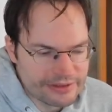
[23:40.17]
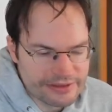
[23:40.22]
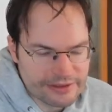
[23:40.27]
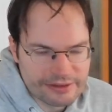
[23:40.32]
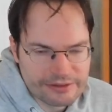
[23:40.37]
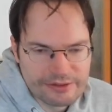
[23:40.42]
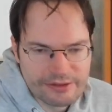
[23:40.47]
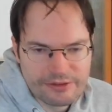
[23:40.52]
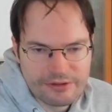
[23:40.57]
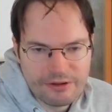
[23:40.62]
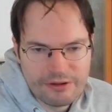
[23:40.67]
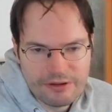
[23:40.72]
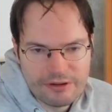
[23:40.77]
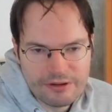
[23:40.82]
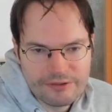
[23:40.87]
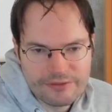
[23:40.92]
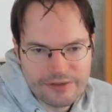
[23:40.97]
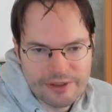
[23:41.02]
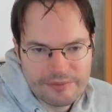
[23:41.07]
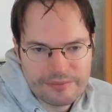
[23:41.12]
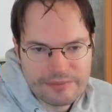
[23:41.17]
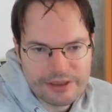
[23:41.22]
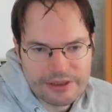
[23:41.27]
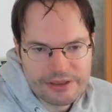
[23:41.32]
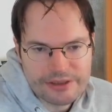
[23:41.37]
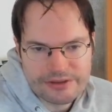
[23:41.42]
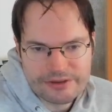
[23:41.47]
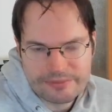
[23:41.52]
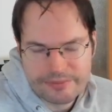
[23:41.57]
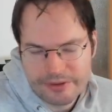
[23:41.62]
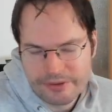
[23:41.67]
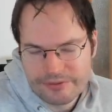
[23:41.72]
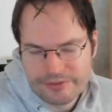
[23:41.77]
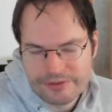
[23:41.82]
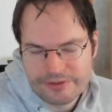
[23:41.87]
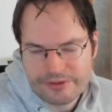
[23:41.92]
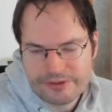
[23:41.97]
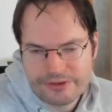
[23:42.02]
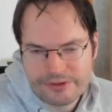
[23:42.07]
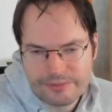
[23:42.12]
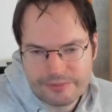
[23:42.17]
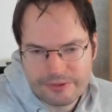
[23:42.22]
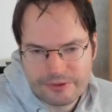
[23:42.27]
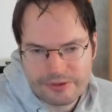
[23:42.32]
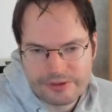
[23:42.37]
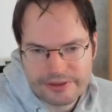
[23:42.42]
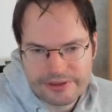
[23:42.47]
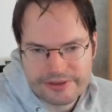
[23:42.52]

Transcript: and not all of them are supposed to support